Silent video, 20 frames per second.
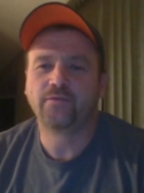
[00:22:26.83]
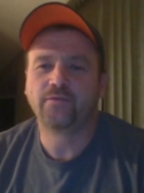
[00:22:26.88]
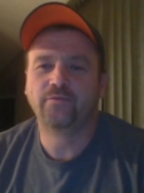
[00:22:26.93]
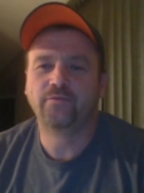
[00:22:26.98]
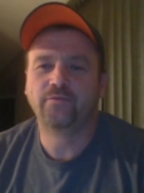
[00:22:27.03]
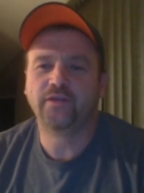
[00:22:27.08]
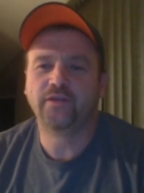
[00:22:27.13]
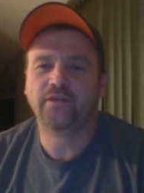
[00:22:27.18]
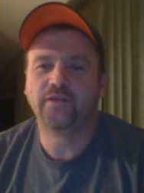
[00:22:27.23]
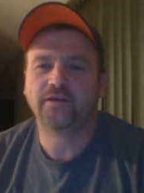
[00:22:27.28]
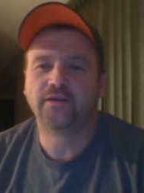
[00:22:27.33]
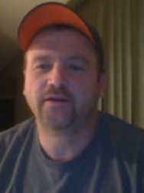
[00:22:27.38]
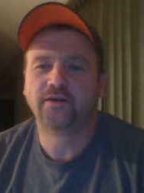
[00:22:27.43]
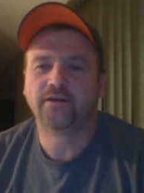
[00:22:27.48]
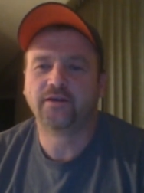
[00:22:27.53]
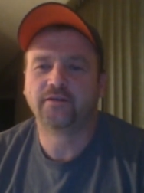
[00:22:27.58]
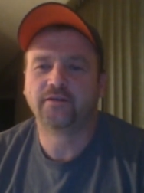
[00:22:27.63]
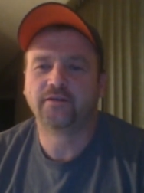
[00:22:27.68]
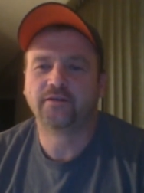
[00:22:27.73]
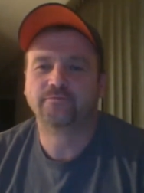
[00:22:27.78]
we
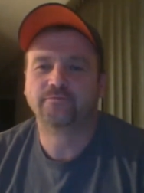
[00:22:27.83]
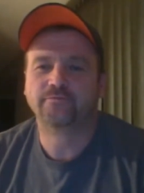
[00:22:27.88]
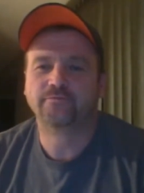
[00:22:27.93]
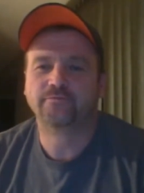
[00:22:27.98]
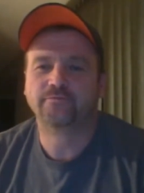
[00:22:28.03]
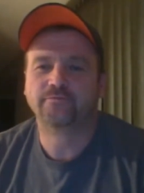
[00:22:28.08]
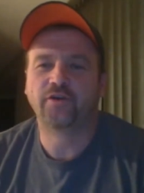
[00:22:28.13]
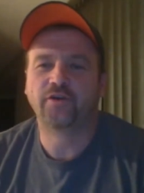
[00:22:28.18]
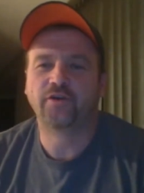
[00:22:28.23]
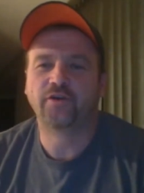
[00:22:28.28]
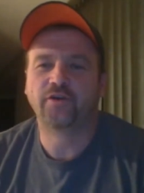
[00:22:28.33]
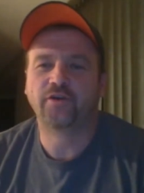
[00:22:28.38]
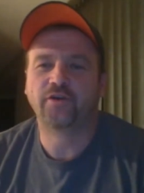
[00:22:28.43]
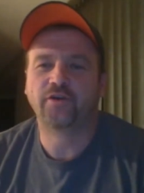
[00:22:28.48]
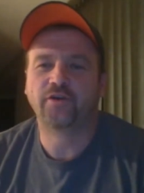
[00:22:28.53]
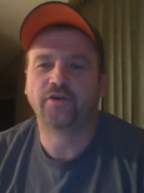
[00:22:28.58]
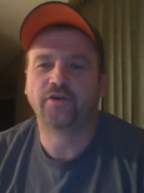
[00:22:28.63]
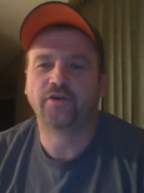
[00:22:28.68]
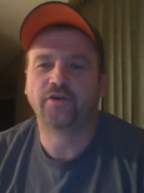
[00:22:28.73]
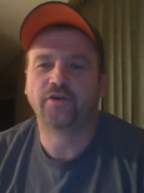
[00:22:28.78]
uh, we grind
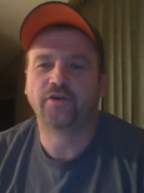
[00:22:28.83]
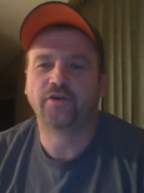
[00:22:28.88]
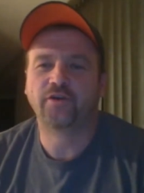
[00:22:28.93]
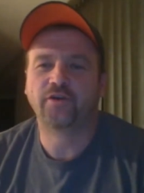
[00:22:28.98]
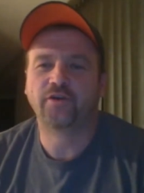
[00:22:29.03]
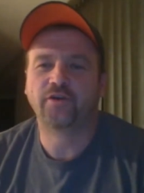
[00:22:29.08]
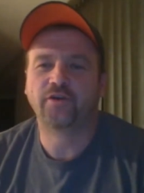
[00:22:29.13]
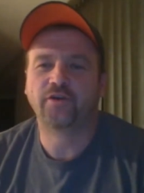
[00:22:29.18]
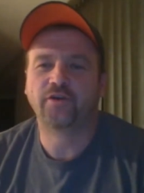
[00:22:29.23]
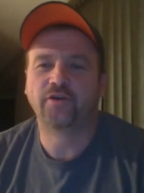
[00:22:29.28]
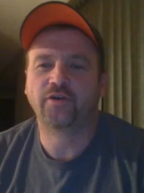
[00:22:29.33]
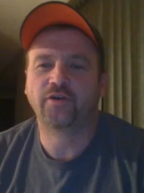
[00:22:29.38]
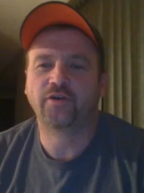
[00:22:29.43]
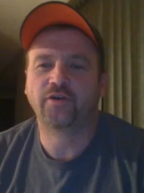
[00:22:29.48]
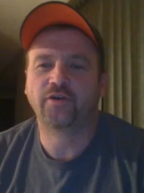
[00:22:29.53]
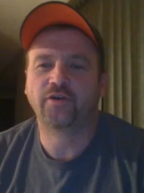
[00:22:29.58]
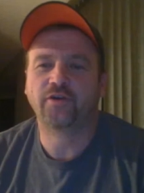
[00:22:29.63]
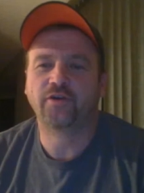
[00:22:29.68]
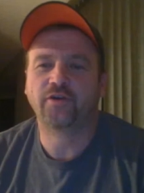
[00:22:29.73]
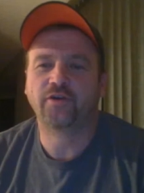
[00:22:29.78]
and
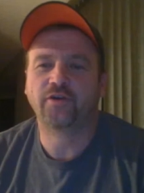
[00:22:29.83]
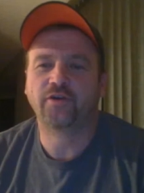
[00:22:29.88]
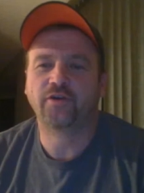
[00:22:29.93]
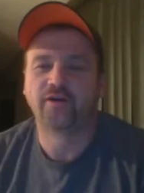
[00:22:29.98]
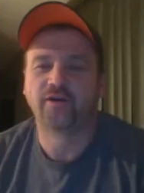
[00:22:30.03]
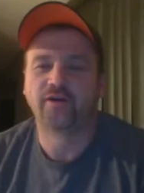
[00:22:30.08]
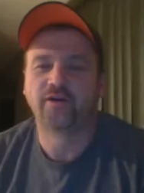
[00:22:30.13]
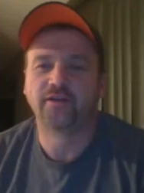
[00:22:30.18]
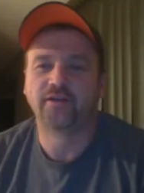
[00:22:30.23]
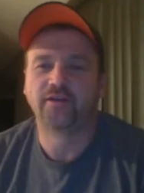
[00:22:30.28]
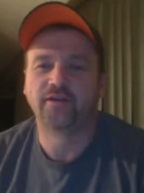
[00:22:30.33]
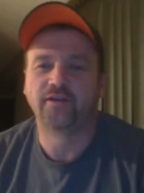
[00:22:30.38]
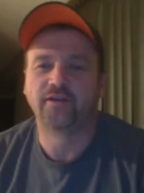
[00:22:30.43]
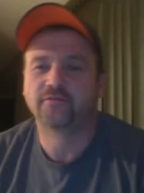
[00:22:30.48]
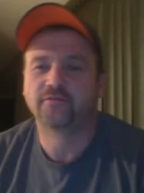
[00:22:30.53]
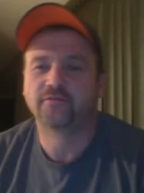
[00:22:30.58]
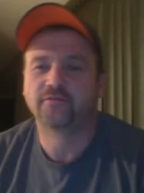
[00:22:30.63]
process the barley